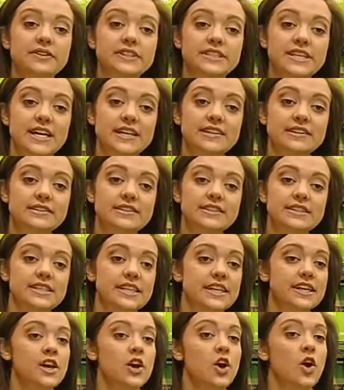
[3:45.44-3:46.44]

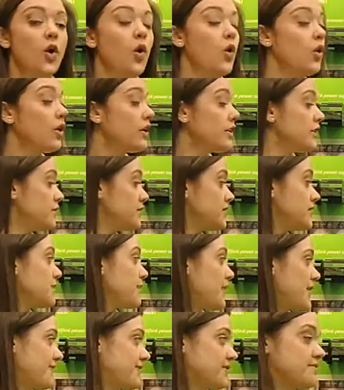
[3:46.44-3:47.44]
redundancy or use the
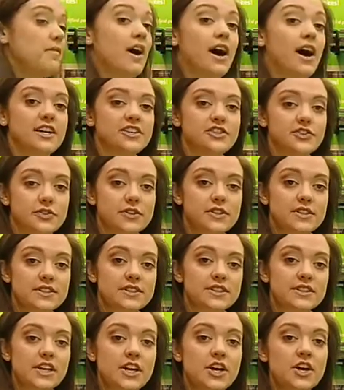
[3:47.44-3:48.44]
buffer
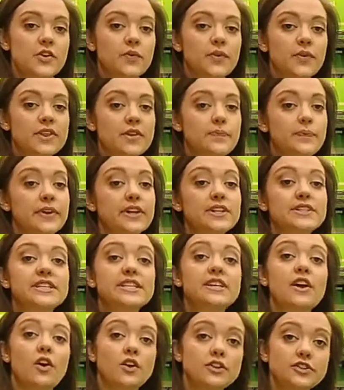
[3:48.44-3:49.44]
modules with a
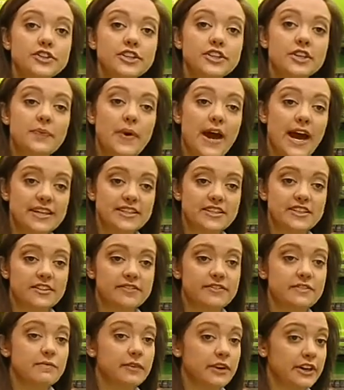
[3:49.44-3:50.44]
built-in ultracapacitor
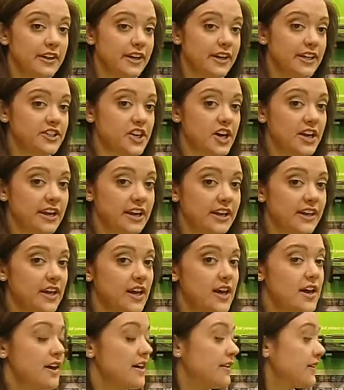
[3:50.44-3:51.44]
from Murrelektronik.
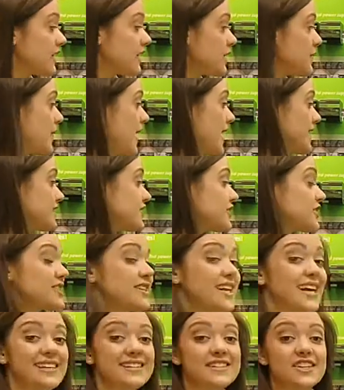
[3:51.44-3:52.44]
The
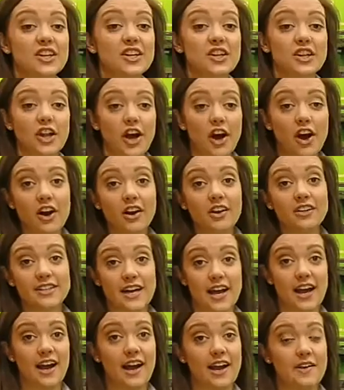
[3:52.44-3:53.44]
capacitors last a long
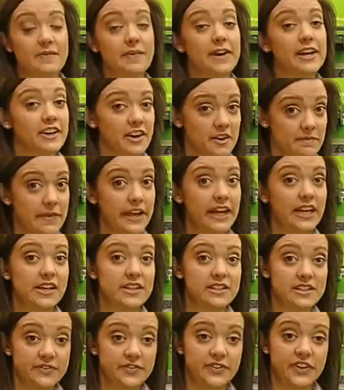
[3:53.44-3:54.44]
time and are
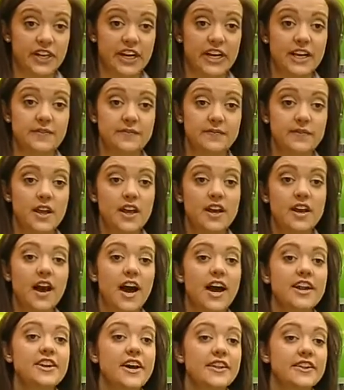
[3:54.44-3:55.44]
maintenance-free.
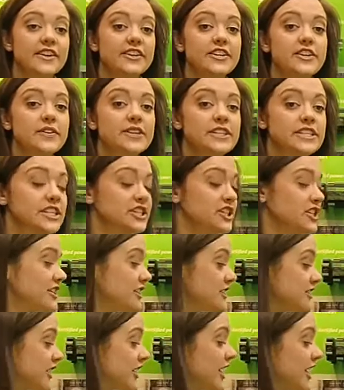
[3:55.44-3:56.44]
Another new addition
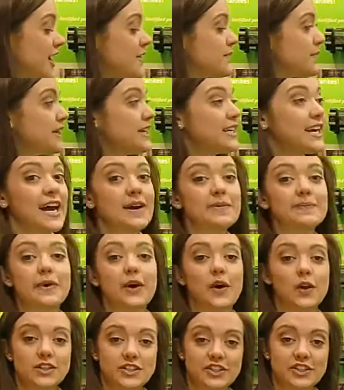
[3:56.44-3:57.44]
is our MBCap
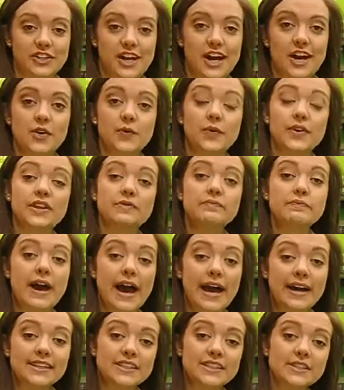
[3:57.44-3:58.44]
Ultra with a
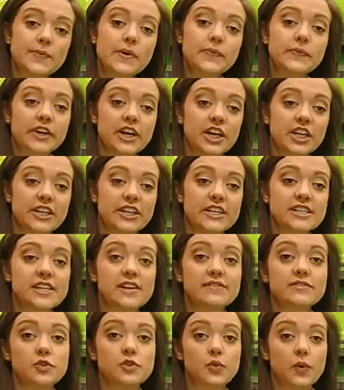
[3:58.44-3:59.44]
maximum
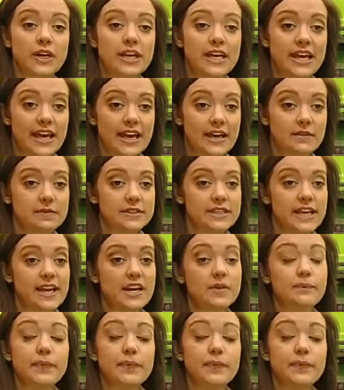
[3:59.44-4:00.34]
current of 20 amps and a